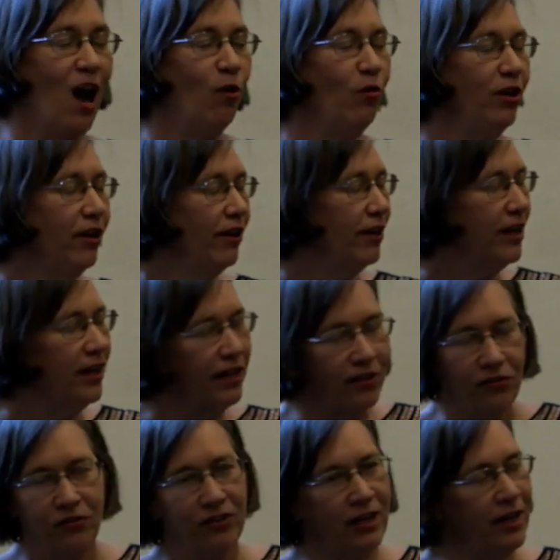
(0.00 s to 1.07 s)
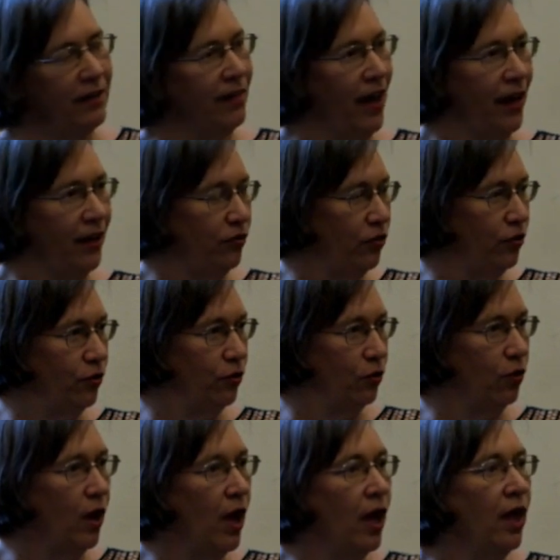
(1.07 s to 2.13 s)
Well, our kids need that too.
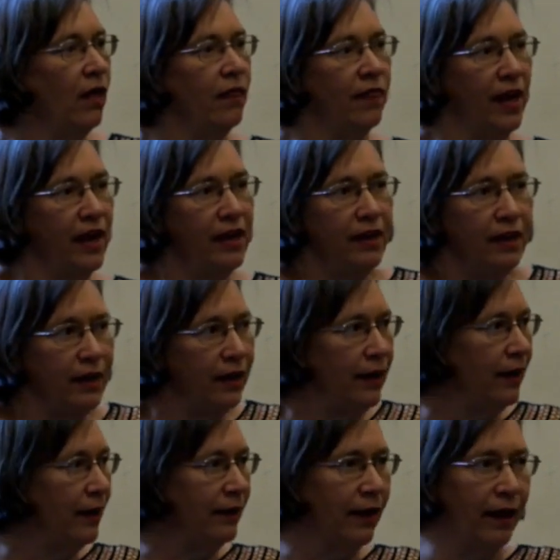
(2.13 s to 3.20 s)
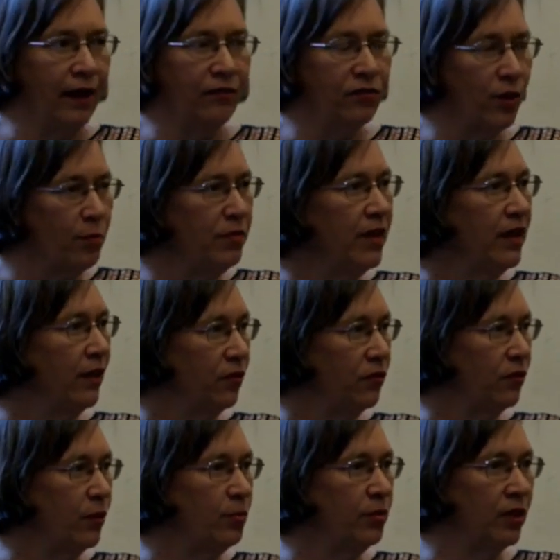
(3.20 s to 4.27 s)
They need something as
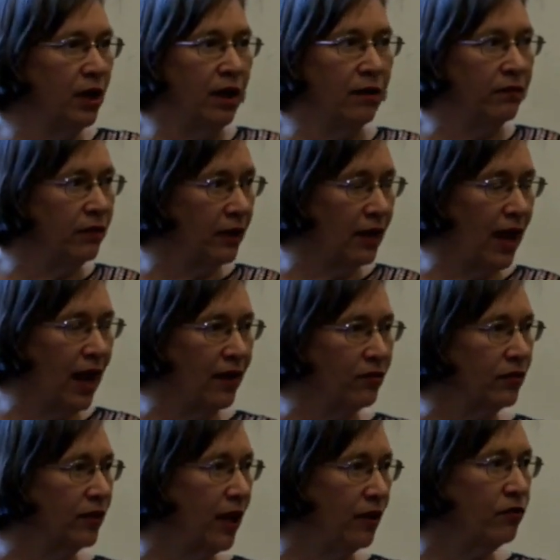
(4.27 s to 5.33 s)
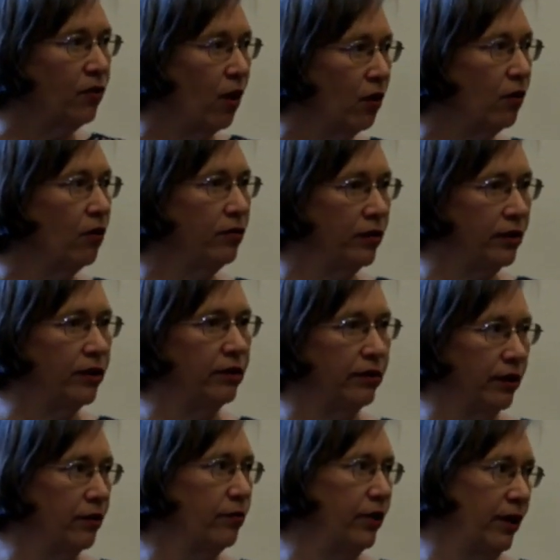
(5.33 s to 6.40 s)
simple as let's all go to
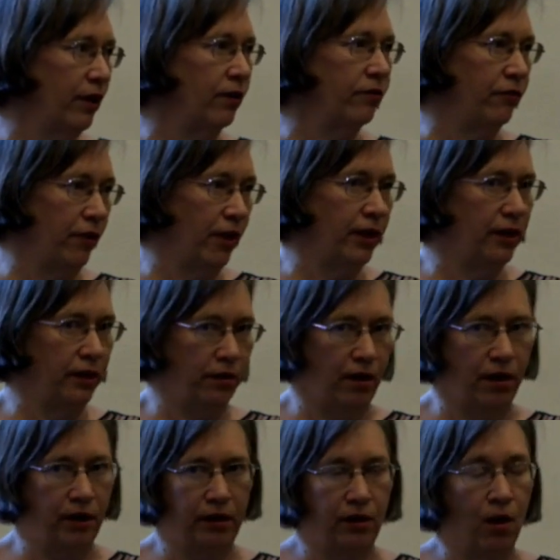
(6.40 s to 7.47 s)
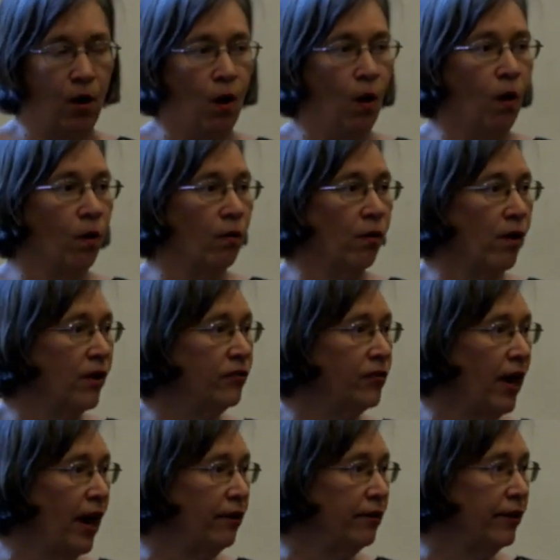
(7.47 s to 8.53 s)
Dairy Queen on Friday night. Or on
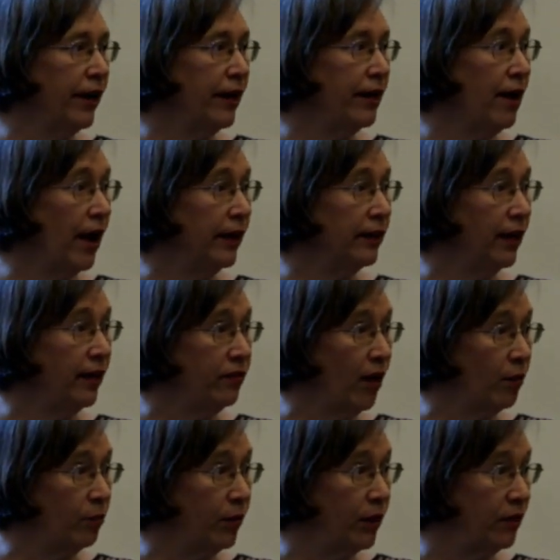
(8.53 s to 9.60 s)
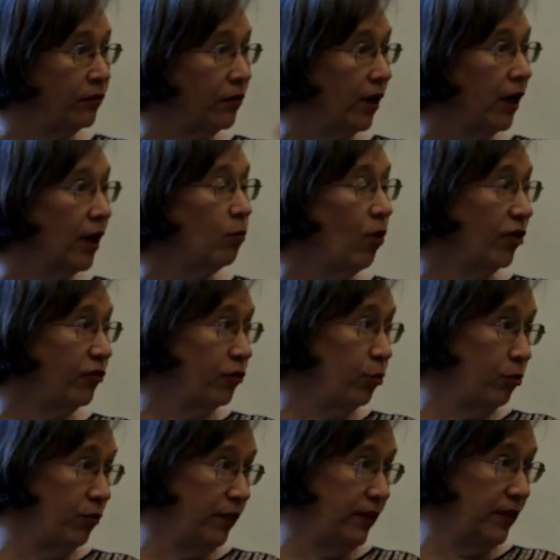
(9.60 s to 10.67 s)
Saturday night, let's have pizza and watch a
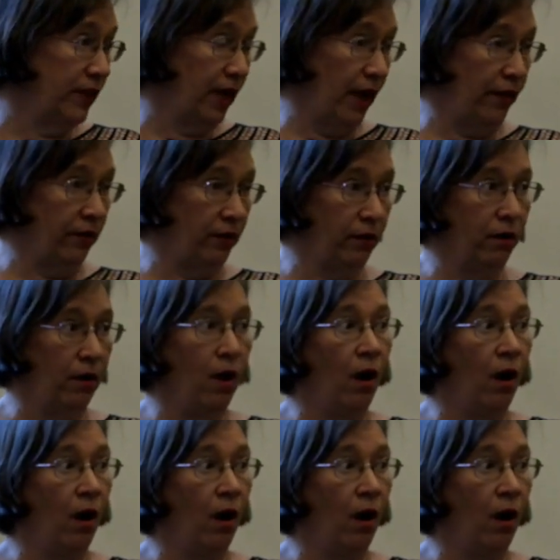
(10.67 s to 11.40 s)
movie together.